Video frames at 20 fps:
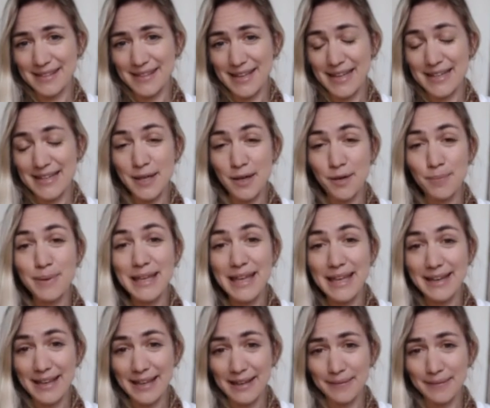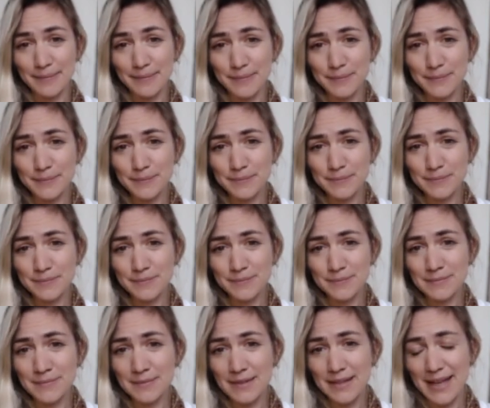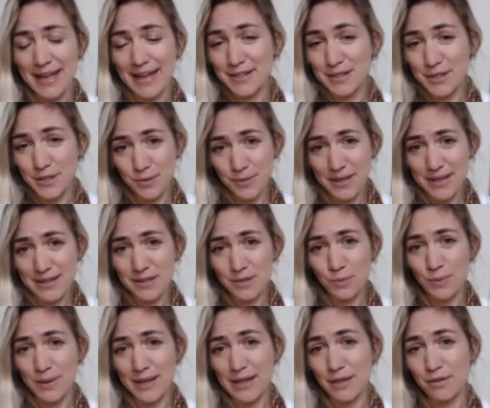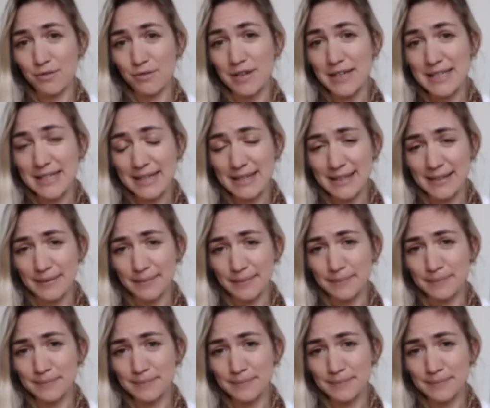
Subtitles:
It's our beginning, and to it we return.